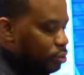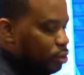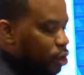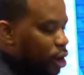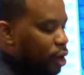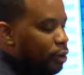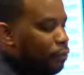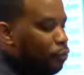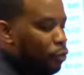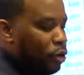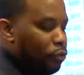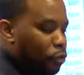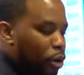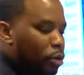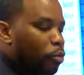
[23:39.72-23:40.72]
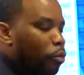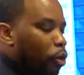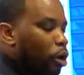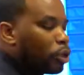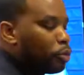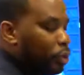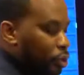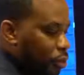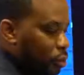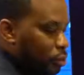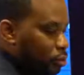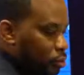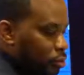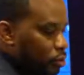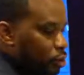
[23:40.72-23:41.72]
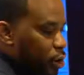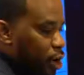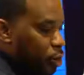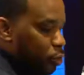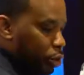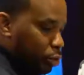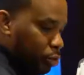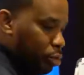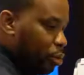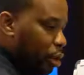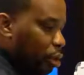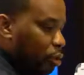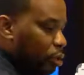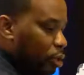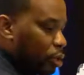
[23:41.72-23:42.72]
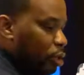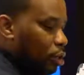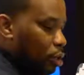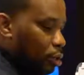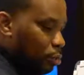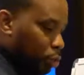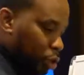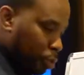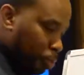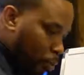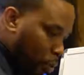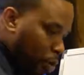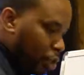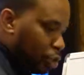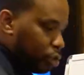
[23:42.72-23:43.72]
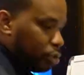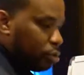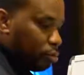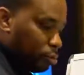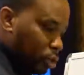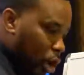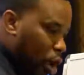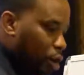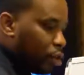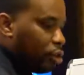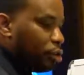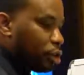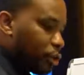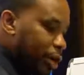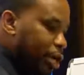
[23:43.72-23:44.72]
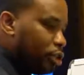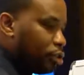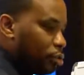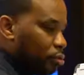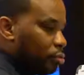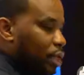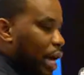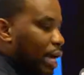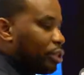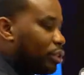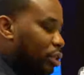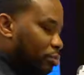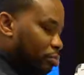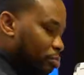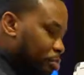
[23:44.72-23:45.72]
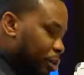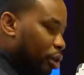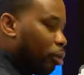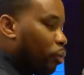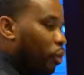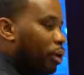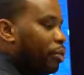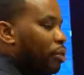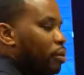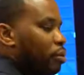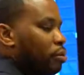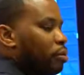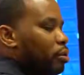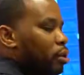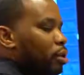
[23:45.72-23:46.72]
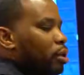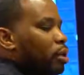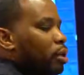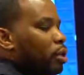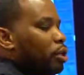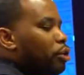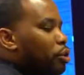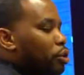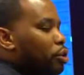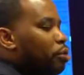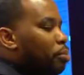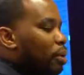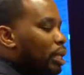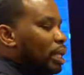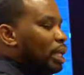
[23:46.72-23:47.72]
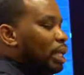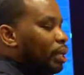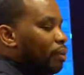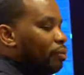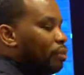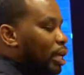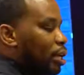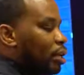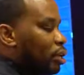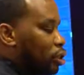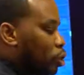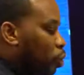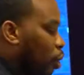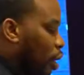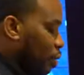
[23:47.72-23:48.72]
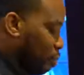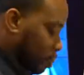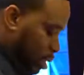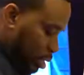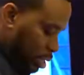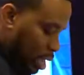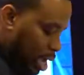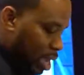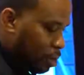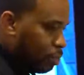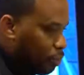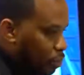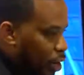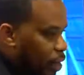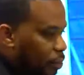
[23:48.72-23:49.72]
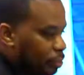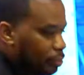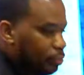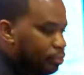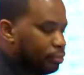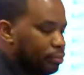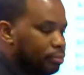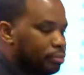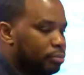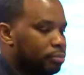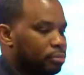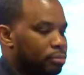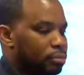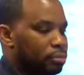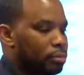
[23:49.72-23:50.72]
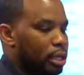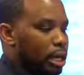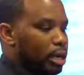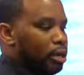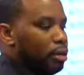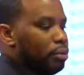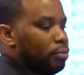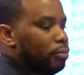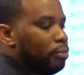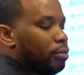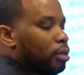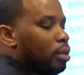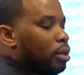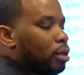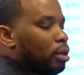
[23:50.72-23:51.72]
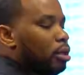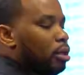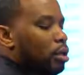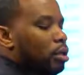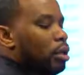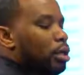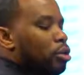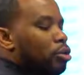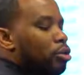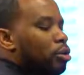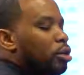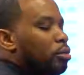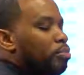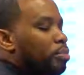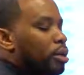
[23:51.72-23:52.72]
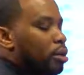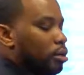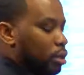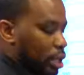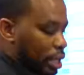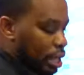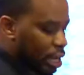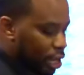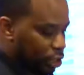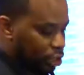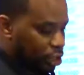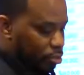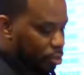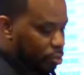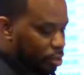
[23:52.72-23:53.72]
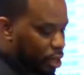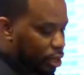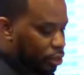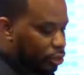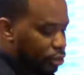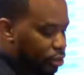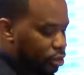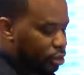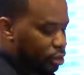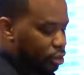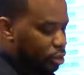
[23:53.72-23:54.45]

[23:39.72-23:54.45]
all right, if we worked with you, all right, which we will, we supported you, taught you, trained you, actually built with you. Do you believe that in a 12-month time frame, okay, that you could build a customer base